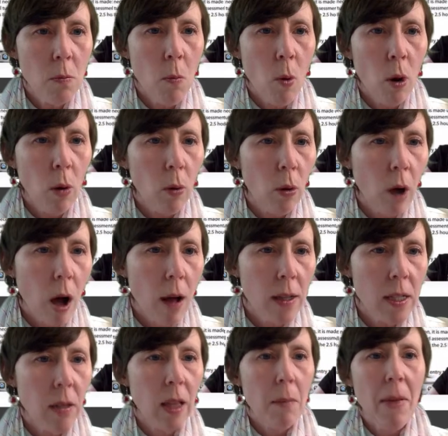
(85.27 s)
More will
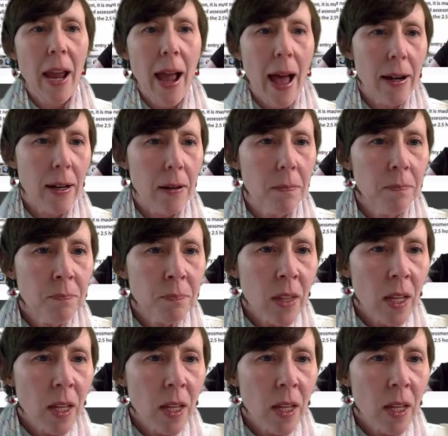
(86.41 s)
constantly be added.